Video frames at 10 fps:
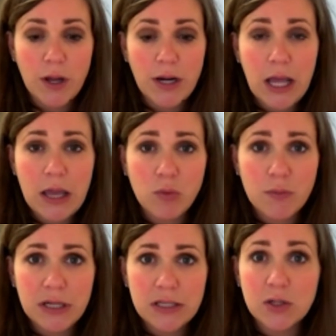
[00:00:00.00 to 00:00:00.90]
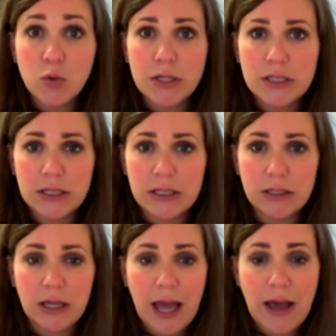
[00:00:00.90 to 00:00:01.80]
in 8 women is going to
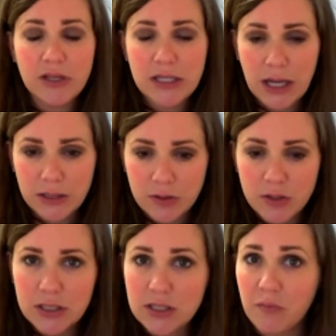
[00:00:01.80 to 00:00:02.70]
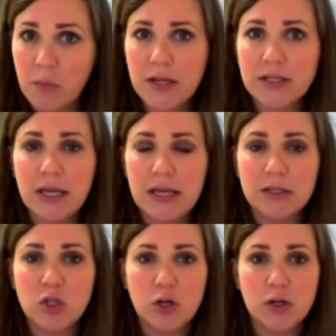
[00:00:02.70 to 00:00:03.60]
have a diagnosis of breast
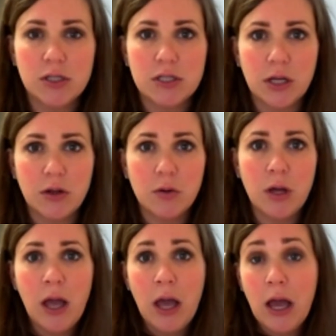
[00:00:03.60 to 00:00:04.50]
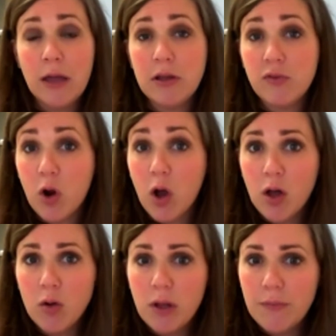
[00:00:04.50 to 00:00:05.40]
cancer. And so I think for
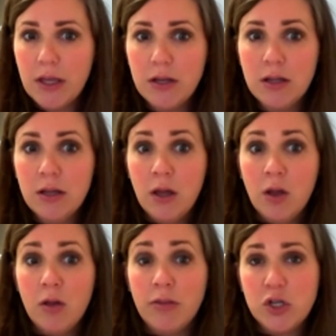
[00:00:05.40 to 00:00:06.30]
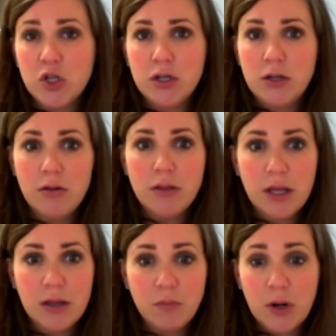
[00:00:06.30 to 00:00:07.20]
all women, they should know
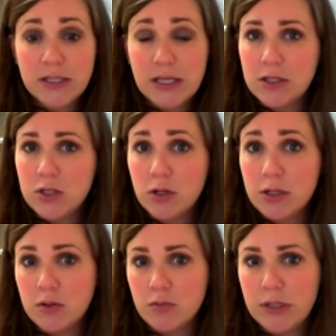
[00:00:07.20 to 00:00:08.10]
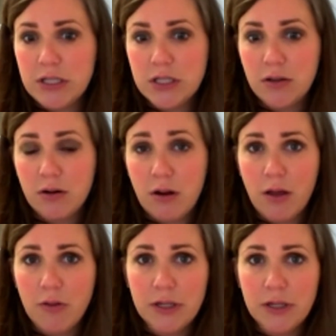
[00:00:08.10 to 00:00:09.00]
that breast cancer is a risk to their
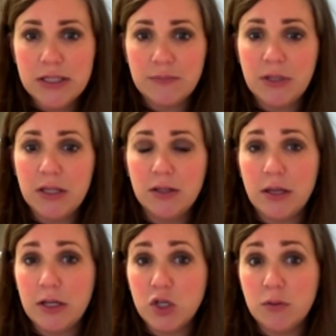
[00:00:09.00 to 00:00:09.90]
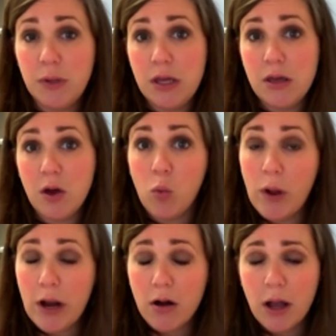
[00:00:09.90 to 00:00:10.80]
health and is something that they should be
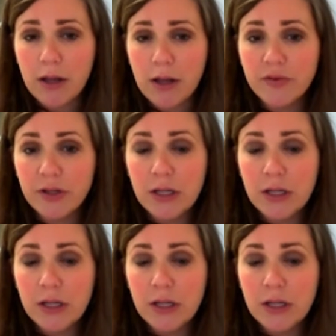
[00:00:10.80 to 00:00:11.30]
aware of.